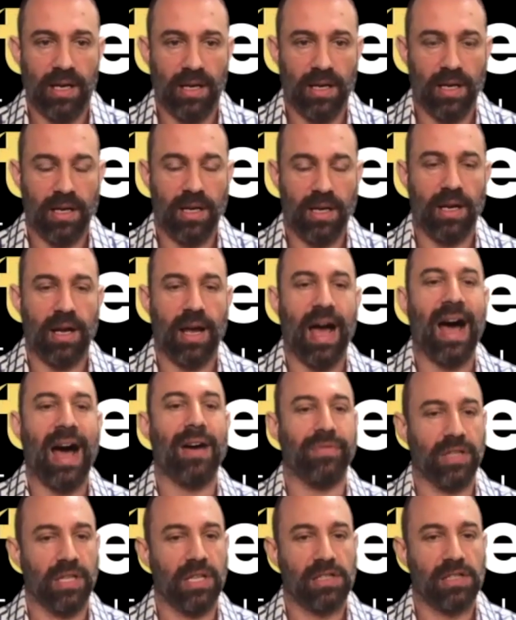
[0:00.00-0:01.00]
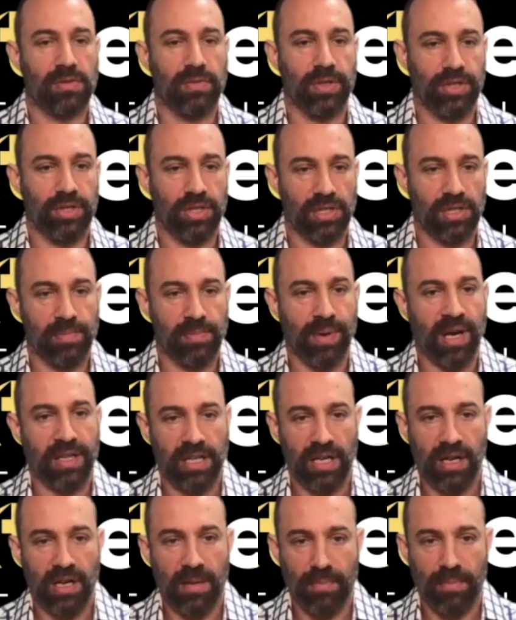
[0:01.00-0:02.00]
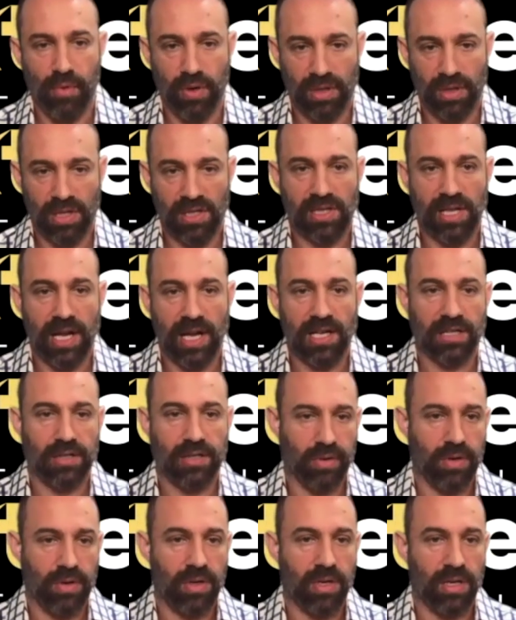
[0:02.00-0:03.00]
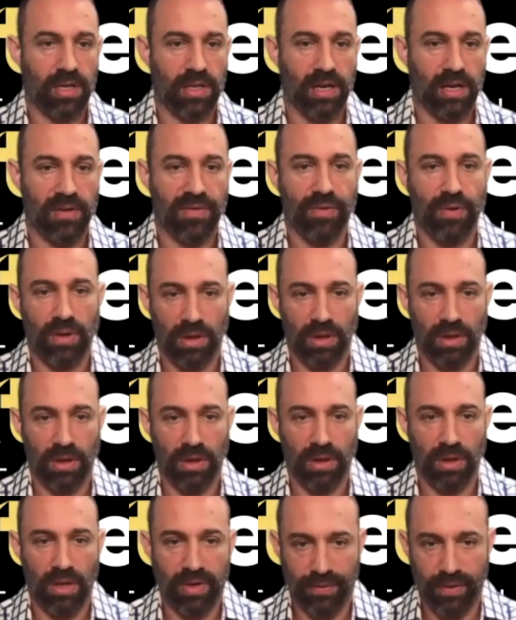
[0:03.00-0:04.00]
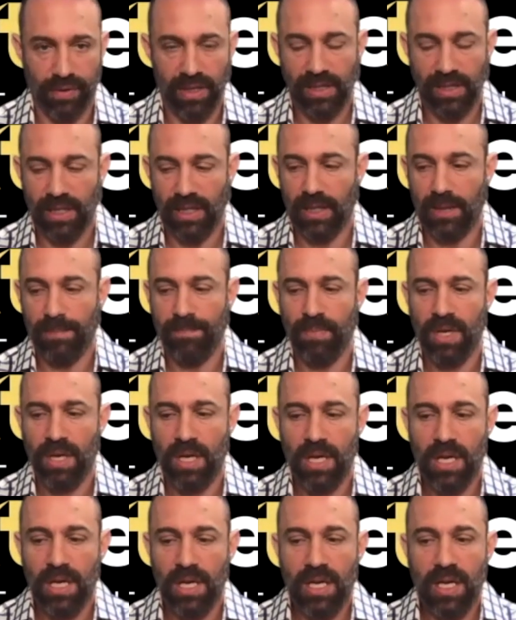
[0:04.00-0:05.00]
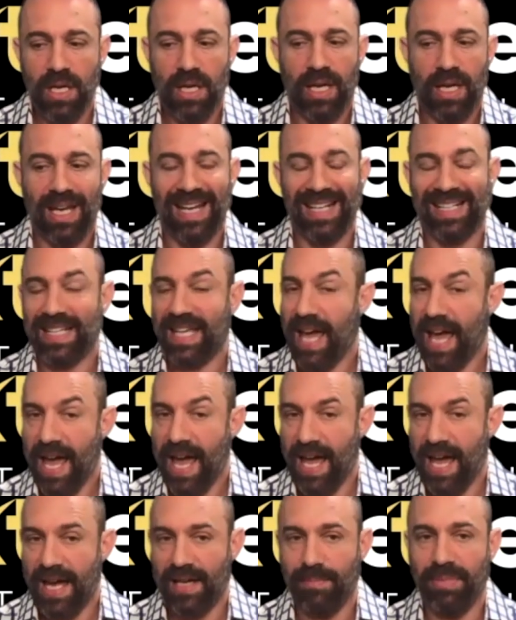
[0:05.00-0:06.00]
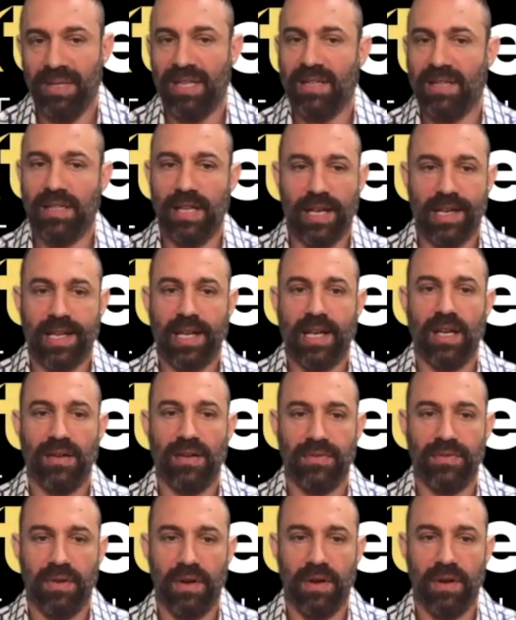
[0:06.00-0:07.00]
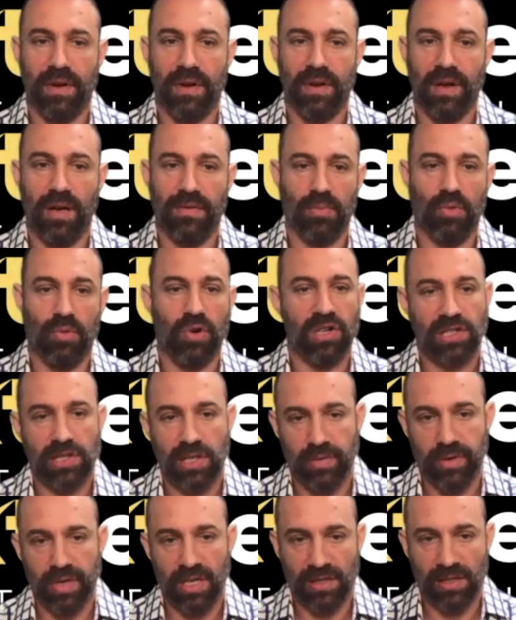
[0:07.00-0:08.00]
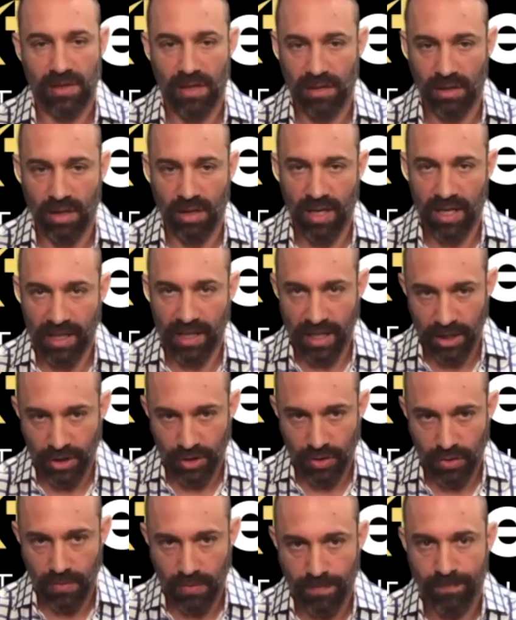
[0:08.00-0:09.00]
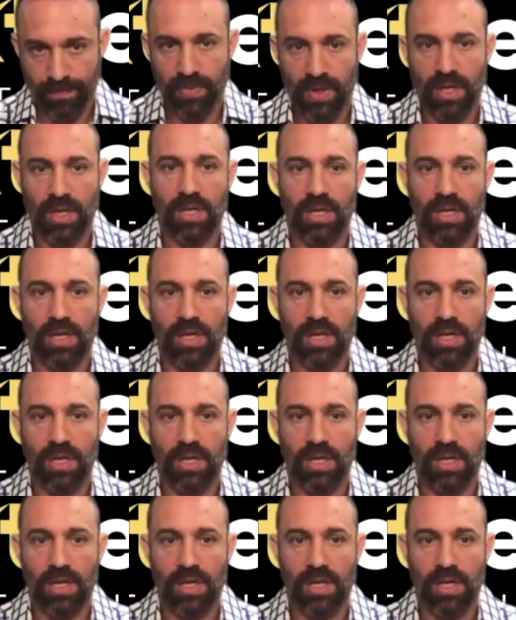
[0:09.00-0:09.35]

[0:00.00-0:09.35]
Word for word: uh, obvious, which is binding up more testosterone and therefore lowering free T, it can be indicative of a more serious underlying issue.